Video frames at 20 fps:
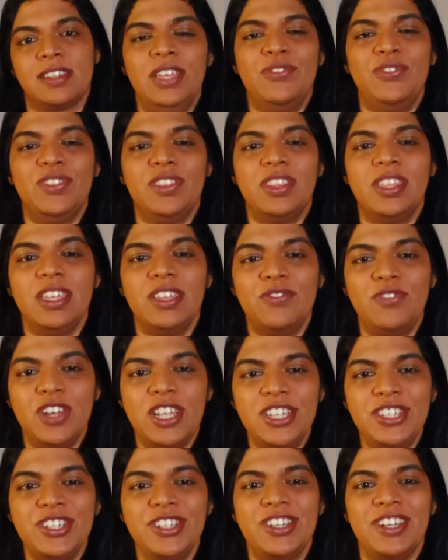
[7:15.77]
If the
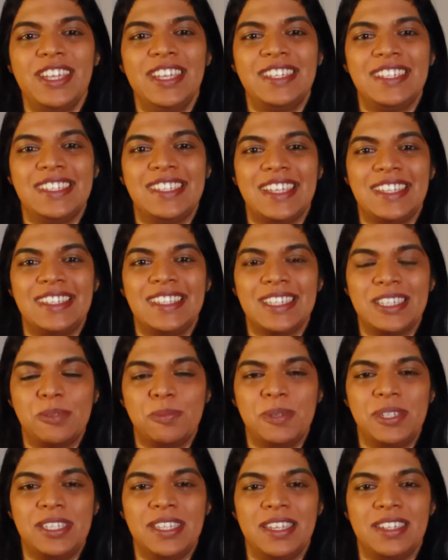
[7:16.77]
inflation rate is at
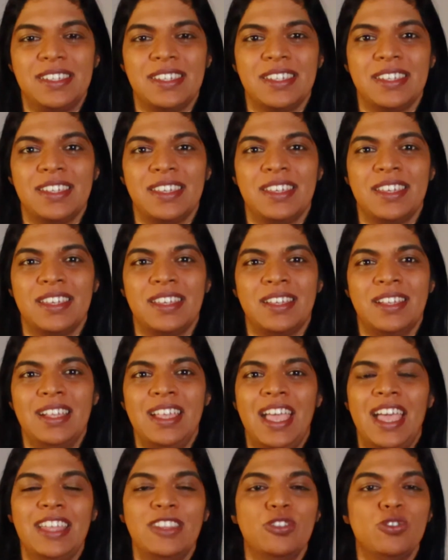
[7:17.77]
6%
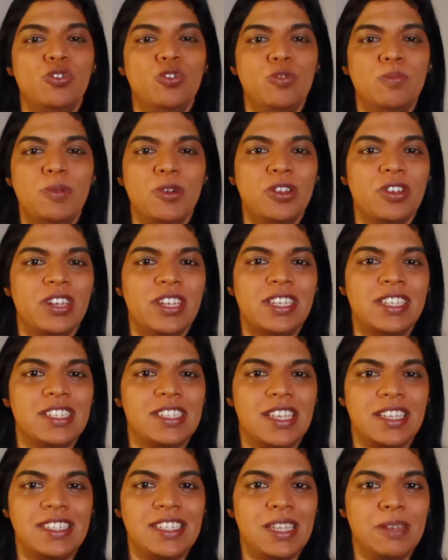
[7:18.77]
and the coupon rate is
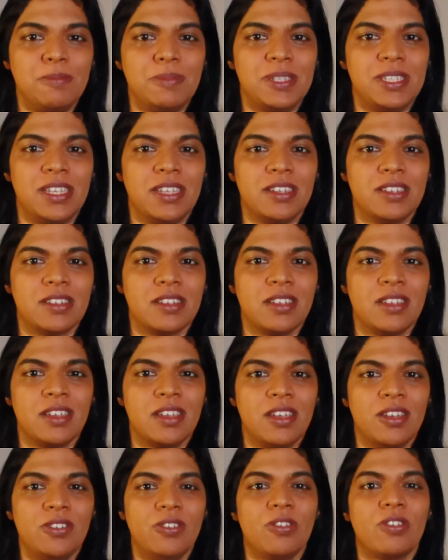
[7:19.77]
at 10%,
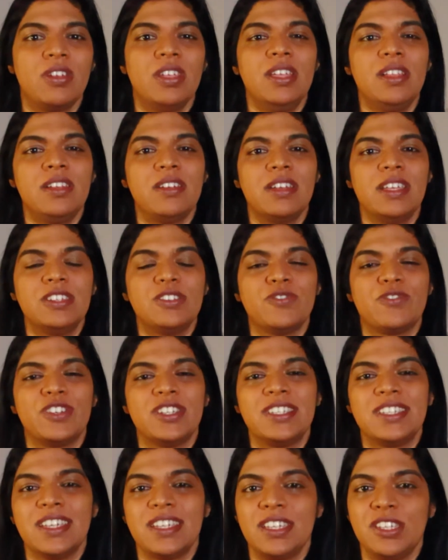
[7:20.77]
your real rate of
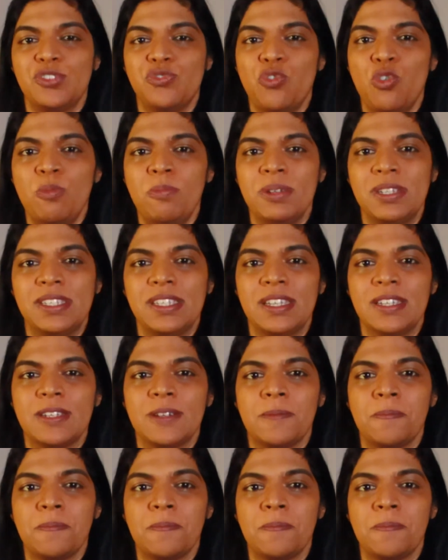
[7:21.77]
return is 4%.